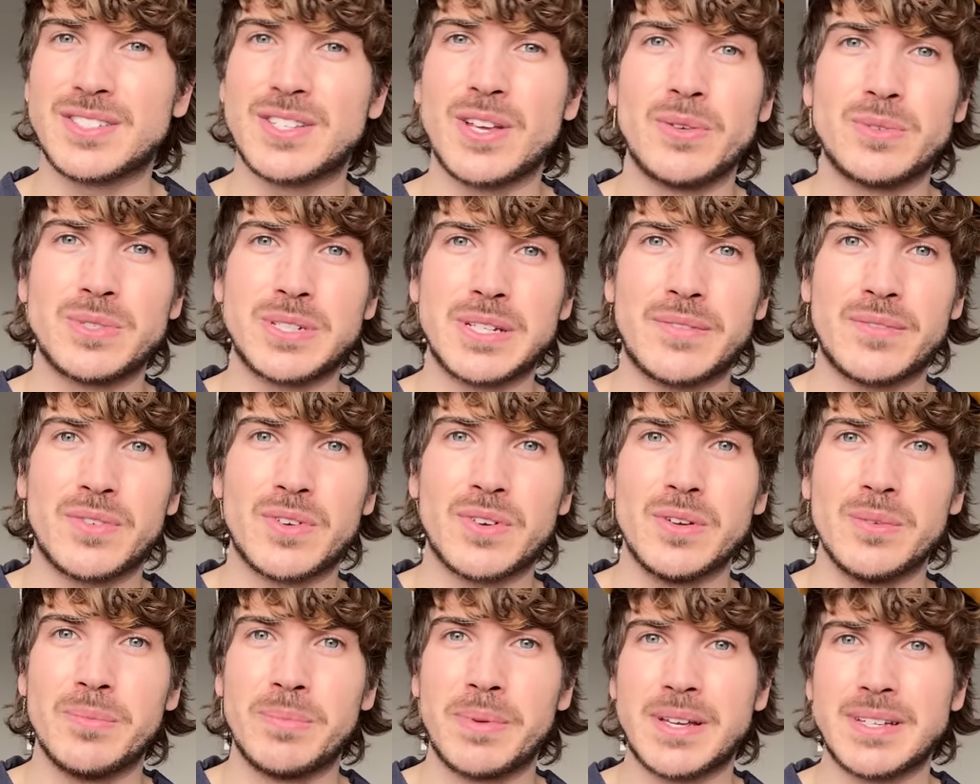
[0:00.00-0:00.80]
so
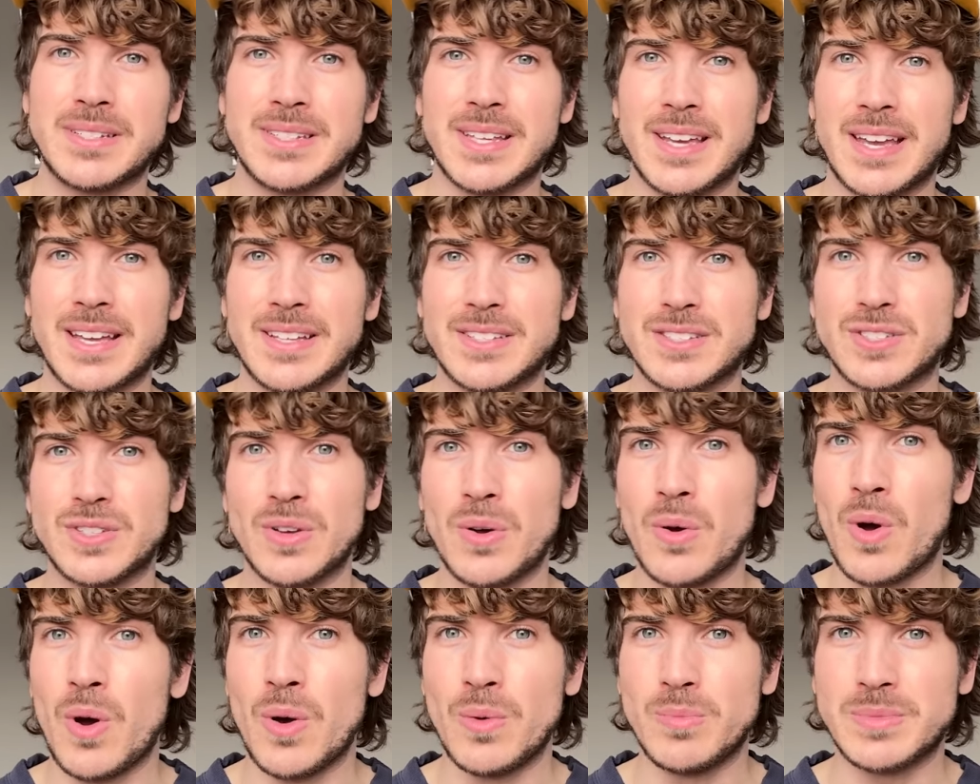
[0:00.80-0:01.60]
difficult because I get so
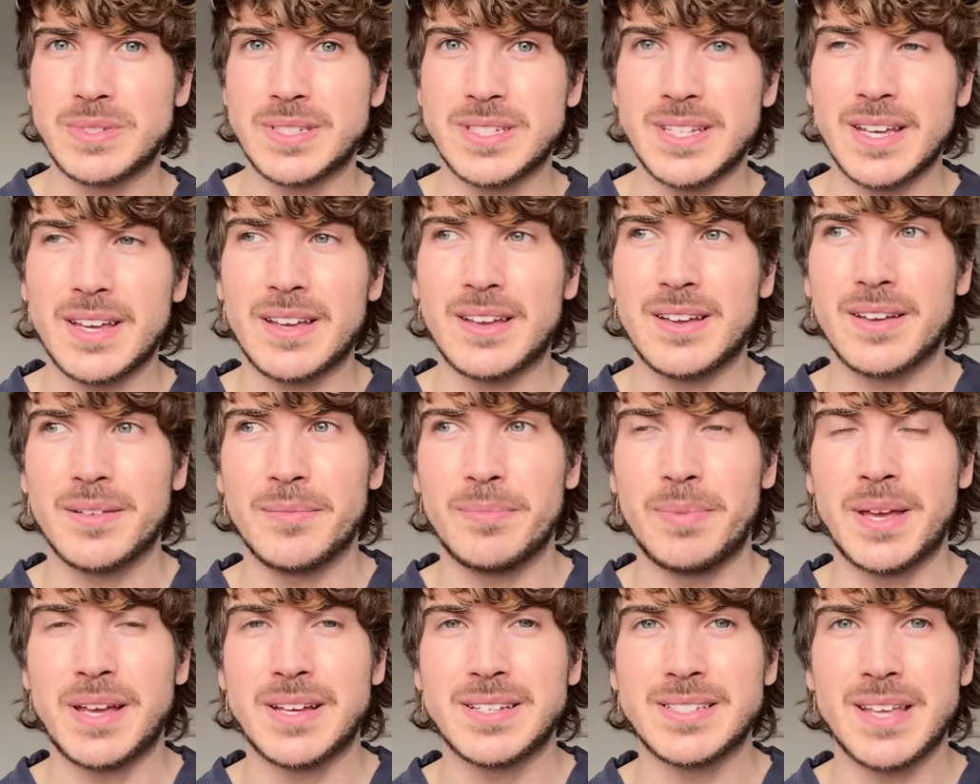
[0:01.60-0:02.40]
homesick
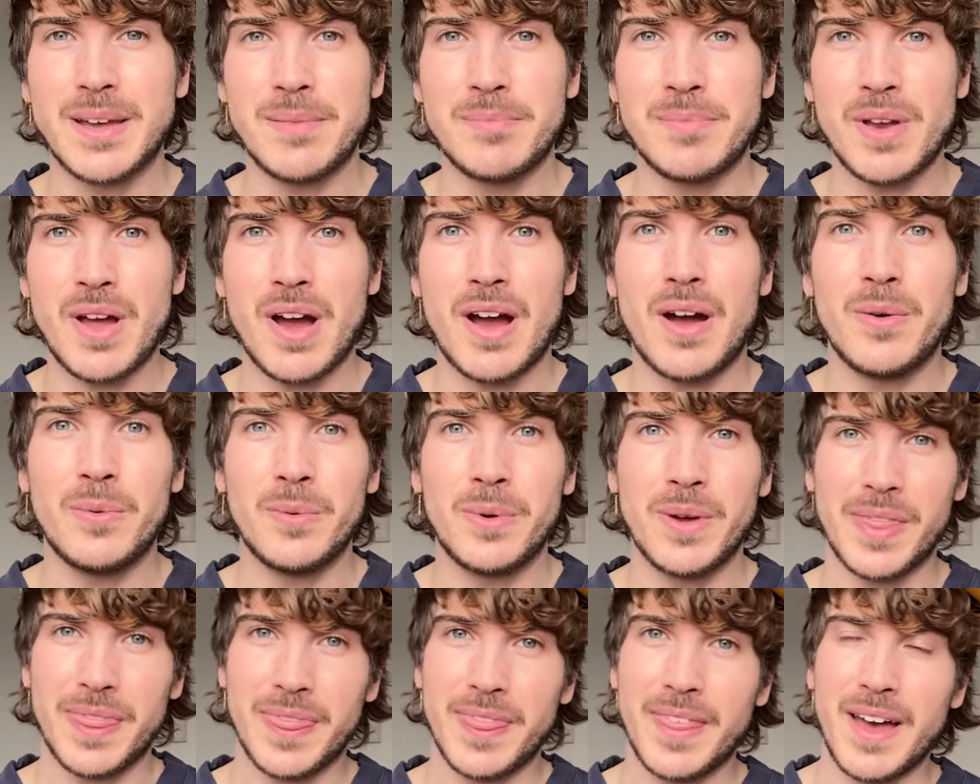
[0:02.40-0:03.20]
because I'm not
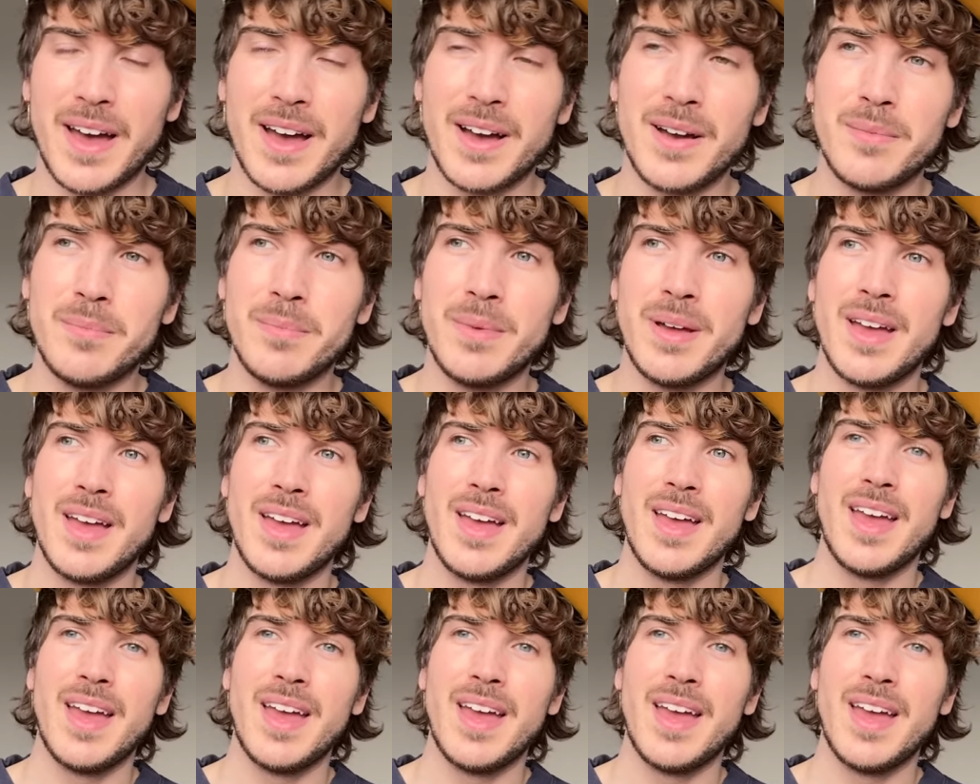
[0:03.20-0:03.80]
with them.